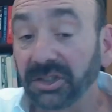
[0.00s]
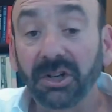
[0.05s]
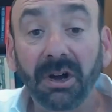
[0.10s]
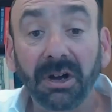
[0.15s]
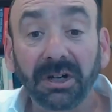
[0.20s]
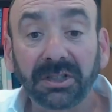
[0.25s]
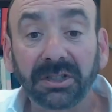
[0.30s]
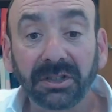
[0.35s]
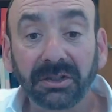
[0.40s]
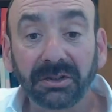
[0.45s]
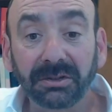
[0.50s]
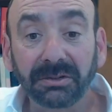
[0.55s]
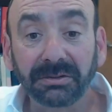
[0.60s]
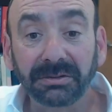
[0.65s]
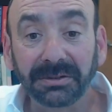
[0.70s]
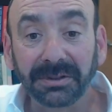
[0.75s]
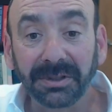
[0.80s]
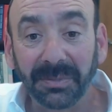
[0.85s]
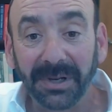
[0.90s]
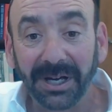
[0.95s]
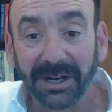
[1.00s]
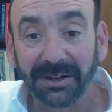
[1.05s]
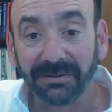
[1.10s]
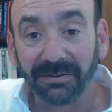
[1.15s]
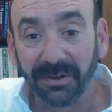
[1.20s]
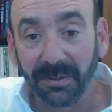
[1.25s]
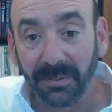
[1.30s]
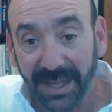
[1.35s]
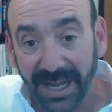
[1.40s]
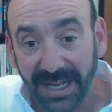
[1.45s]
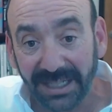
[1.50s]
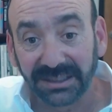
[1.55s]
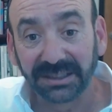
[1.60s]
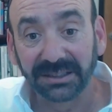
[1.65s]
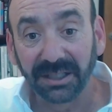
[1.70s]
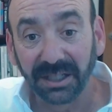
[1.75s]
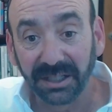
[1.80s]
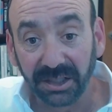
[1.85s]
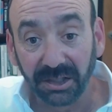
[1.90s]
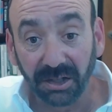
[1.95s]
talk to you about from that
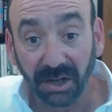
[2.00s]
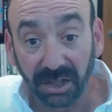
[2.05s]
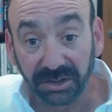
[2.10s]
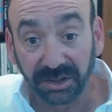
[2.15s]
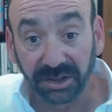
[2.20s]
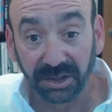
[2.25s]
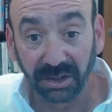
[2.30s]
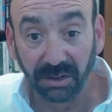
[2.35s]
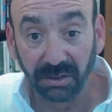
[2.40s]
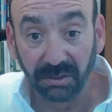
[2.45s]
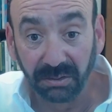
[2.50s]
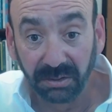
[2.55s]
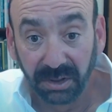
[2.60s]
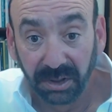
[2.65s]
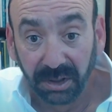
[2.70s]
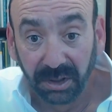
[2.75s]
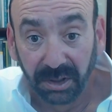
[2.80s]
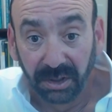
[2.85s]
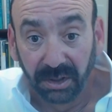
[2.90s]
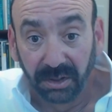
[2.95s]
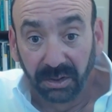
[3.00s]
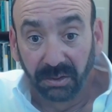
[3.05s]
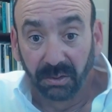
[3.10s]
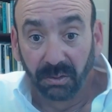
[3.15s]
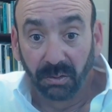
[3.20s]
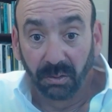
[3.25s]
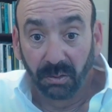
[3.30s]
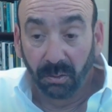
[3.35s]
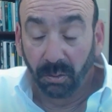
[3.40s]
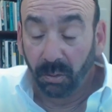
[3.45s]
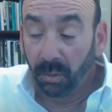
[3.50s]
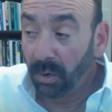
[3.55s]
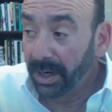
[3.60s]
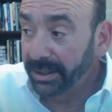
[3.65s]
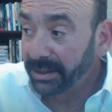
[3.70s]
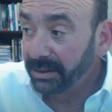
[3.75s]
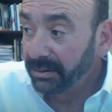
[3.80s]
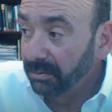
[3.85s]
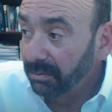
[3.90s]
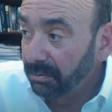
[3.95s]
study also
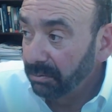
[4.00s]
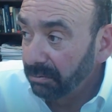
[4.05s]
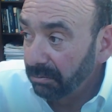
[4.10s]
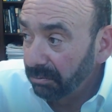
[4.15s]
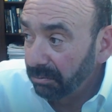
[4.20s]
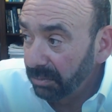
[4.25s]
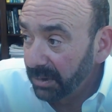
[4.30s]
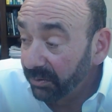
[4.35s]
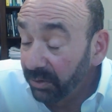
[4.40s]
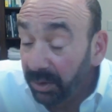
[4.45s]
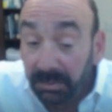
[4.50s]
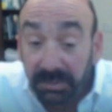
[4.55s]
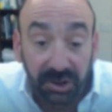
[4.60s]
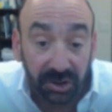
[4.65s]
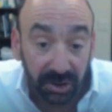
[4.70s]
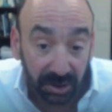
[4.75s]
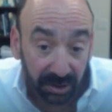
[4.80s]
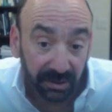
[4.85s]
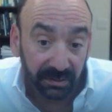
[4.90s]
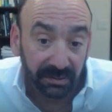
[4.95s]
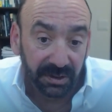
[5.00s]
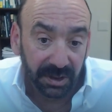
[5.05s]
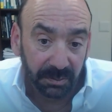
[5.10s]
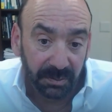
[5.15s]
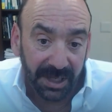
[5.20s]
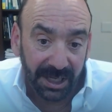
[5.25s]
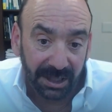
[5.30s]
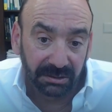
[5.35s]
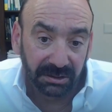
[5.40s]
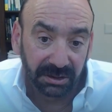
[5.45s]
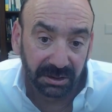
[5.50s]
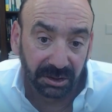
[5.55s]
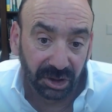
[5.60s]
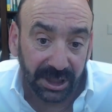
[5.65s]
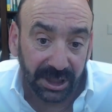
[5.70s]
what we've observed about